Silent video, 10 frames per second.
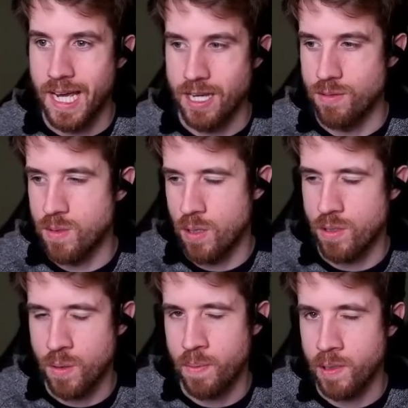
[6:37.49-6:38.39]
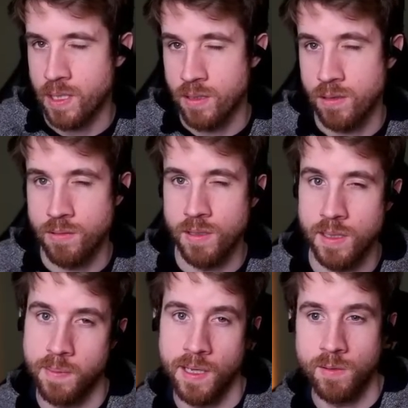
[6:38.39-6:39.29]
and you know your opponent can only
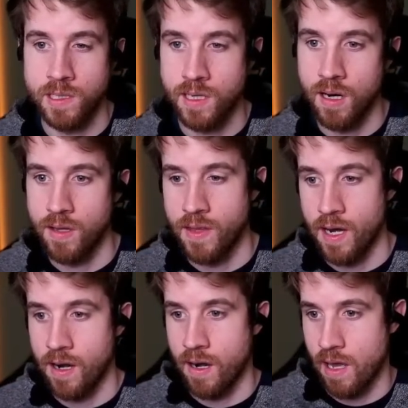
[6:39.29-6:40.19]
really play 1 card there,